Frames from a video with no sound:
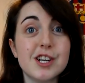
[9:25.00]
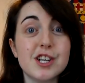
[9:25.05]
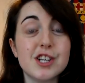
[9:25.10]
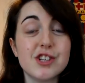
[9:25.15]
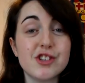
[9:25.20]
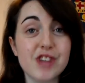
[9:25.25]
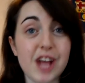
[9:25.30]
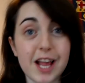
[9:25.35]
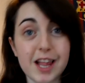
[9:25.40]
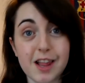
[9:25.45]

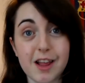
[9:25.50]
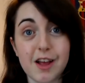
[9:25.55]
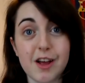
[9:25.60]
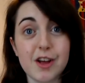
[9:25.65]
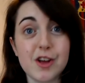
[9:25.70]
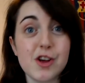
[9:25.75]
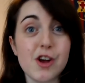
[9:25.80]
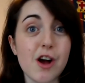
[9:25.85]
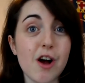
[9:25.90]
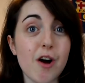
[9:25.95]

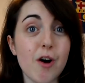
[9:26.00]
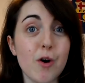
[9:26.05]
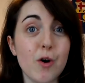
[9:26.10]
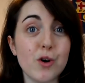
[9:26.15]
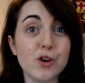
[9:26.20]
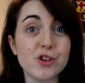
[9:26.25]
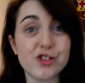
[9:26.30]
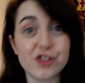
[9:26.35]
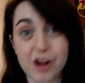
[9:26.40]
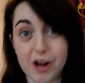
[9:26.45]
Shazza
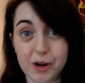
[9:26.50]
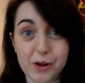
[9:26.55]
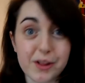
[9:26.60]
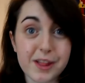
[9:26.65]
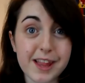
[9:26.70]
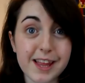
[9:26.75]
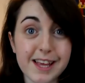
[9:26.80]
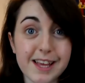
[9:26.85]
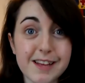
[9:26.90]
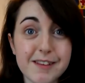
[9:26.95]
or
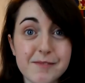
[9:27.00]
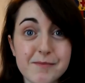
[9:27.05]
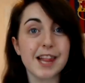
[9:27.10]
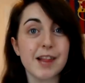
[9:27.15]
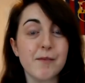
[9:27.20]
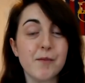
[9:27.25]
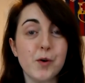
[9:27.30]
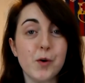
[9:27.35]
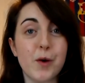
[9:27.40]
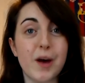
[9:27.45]
Charlotte. Next
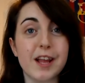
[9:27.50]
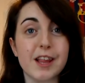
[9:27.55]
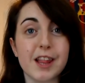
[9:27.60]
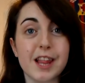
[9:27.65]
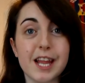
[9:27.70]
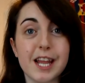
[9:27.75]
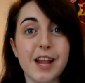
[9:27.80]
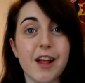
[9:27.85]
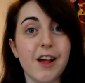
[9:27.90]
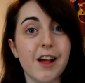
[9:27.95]
of all, as I
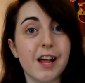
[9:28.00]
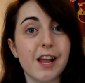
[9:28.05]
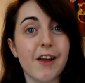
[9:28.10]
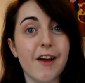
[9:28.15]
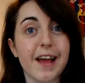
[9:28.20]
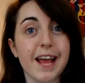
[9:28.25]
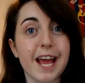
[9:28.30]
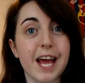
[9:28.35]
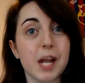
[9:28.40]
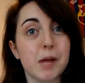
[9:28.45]
said, I
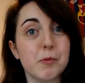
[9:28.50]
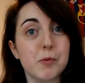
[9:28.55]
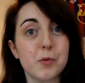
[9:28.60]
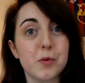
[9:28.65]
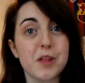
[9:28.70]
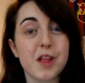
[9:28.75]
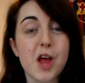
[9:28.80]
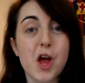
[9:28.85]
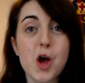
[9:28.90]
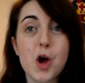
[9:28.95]
like
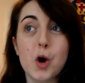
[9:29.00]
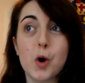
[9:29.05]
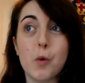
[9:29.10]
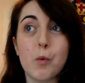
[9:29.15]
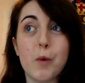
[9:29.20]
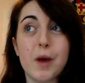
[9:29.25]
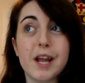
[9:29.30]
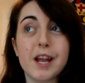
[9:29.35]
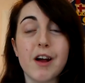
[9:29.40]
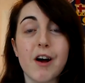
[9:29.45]
animals.
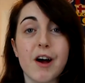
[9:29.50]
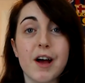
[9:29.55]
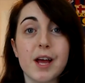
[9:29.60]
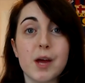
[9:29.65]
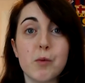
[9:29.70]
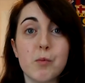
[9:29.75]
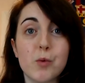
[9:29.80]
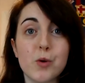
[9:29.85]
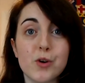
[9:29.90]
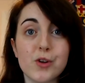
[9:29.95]
When
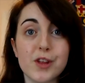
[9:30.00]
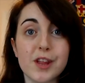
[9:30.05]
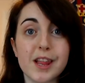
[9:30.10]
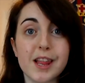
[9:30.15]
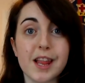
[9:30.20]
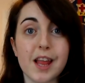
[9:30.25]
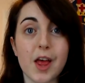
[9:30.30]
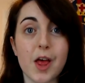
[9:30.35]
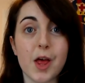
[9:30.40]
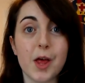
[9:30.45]
I
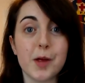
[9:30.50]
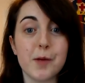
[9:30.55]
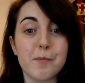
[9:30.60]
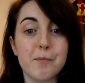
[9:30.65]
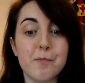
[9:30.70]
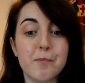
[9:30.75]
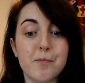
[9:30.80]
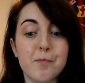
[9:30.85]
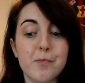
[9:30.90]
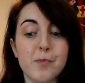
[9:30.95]
was
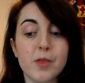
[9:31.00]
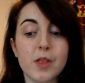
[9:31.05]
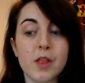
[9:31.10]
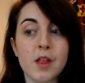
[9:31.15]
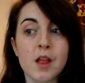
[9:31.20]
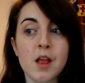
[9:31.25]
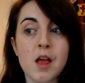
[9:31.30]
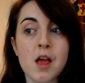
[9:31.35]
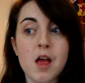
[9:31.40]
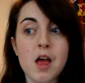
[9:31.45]

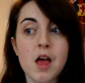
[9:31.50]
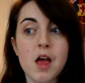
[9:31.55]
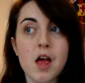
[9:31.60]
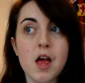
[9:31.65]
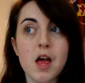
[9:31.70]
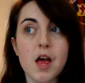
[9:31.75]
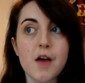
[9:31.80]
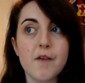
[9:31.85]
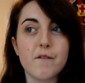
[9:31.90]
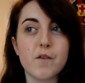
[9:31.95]

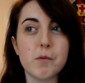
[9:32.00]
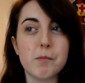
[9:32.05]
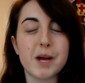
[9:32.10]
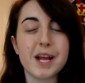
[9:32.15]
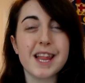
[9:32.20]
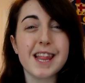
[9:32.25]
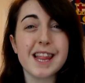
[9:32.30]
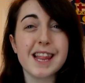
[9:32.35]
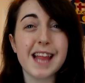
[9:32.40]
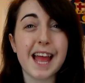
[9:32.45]
for my
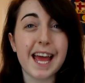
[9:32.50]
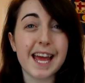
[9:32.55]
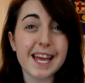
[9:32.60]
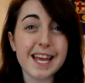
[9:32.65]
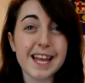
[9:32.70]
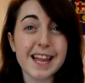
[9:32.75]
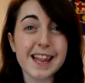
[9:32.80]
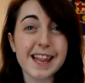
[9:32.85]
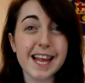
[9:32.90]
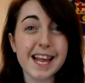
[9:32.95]

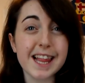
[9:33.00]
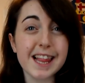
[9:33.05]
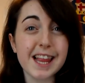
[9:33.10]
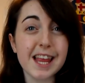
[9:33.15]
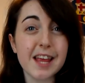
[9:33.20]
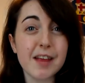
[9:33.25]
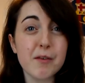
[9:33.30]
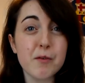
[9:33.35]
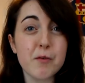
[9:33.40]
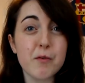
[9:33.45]

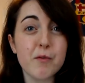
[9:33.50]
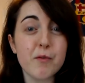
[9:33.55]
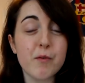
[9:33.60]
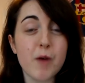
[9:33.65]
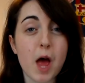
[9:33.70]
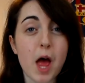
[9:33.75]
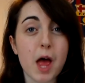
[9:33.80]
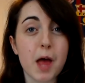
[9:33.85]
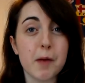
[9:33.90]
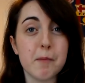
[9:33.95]
16th
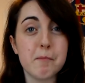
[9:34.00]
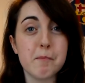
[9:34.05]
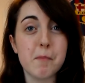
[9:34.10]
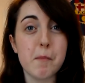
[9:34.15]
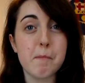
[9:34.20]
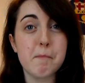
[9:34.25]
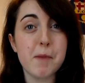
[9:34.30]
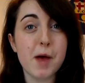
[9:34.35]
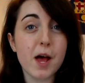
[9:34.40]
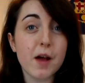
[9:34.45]

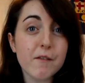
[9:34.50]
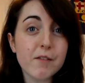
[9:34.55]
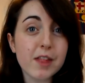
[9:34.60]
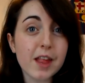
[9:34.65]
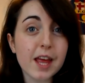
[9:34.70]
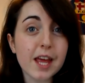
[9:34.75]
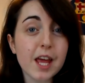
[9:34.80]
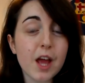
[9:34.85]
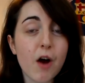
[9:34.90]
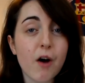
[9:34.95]

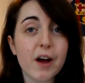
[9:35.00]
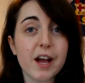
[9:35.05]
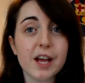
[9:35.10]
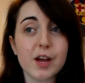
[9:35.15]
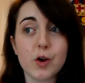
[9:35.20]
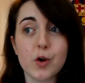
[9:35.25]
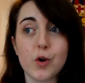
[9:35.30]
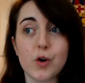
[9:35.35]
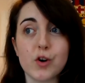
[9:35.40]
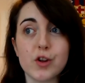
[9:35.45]
birthday, I
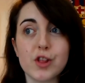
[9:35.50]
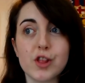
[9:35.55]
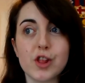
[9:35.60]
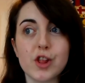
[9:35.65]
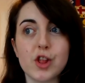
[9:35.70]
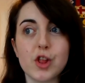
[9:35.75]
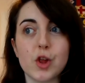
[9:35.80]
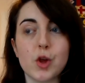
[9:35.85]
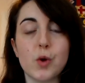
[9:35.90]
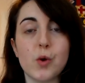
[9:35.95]
got to
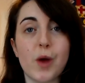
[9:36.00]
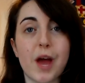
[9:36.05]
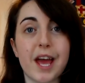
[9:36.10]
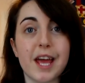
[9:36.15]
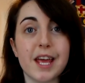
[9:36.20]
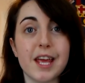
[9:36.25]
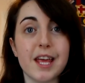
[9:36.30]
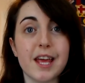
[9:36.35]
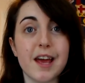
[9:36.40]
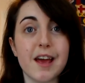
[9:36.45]
do
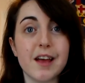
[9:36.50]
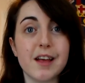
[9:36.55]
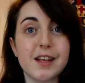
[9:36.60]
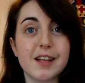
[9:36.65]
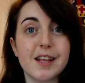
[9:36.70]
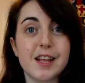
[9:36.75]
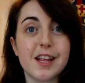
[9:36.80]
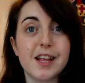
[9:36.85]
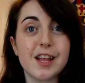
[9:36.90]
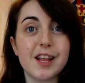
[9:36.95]
a,
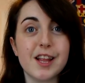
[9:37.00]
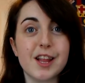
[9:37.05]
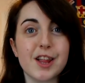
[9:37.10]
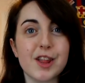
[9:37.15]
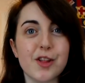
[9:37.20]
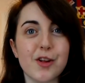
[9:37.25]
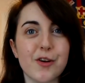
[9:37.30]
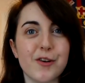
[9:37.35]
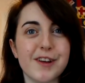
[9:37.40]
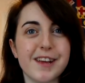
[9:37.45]

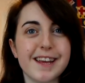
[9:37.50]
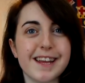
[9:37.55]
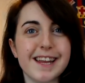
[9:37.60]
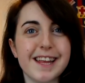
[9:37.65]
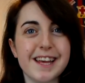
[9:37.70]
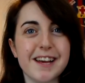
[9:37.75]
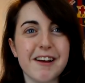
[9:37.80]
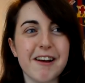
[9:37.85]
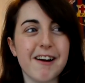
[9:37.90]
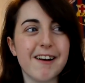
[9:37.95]
sorry you can
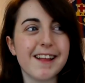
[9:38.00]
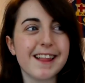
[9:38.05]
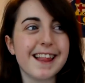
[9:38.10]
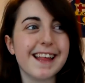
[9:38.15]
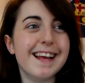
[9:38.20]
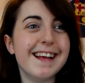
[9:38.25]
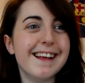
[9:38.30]
hear cars,